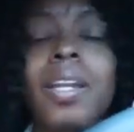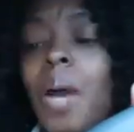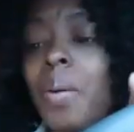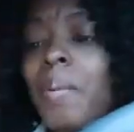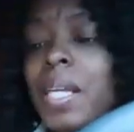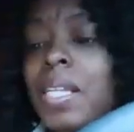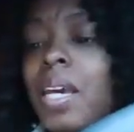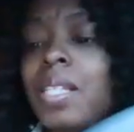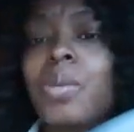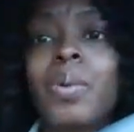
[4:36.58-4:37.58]
Now we about to
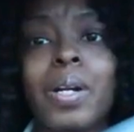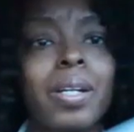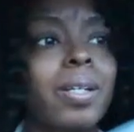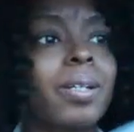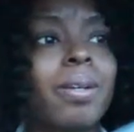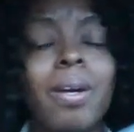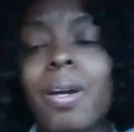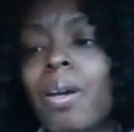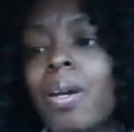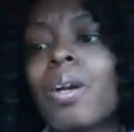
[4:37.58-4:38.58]
head to work.
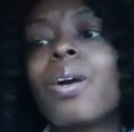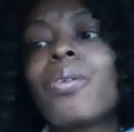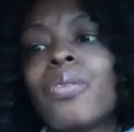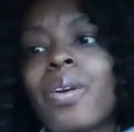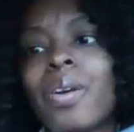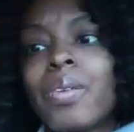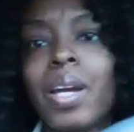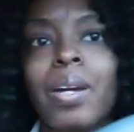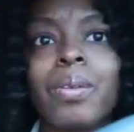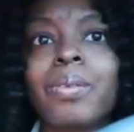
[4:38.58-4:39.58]
For real
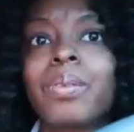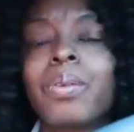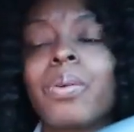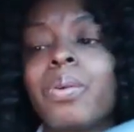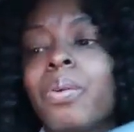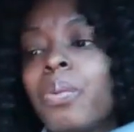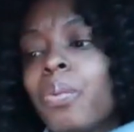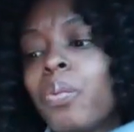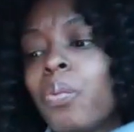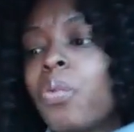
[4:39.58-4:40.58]
now.
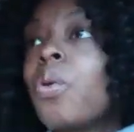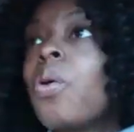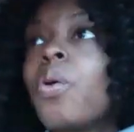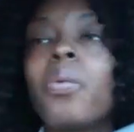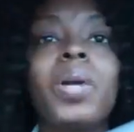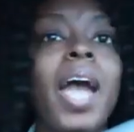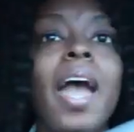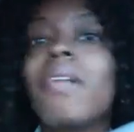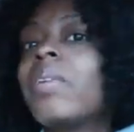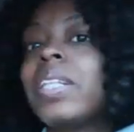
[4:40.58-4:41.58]
We
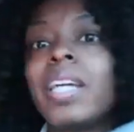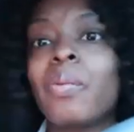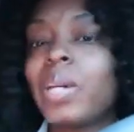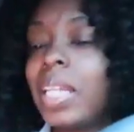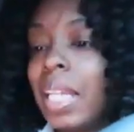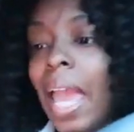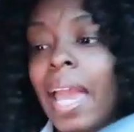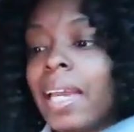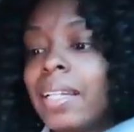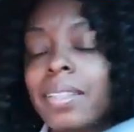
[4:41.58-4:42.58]
got everything we
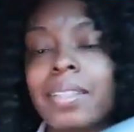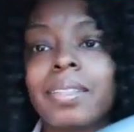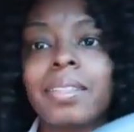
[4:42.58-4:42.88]
need.